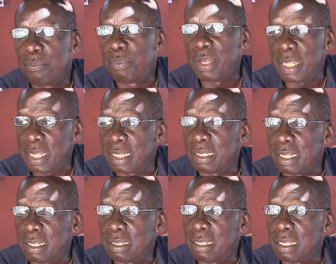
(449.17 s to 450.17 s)
playing
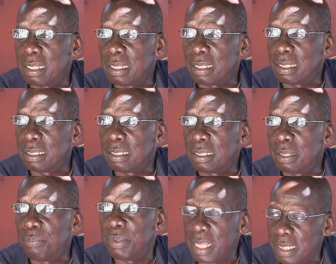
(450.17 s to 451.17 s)
the
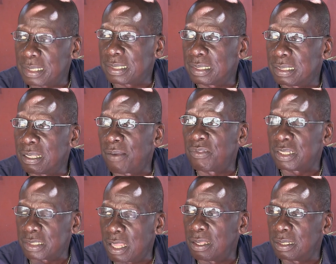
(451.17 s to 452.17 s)
bass of the
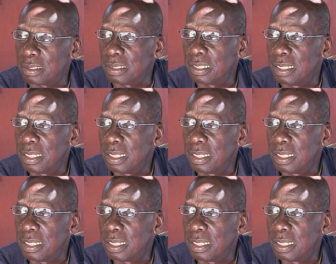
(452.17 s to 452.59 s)
songs.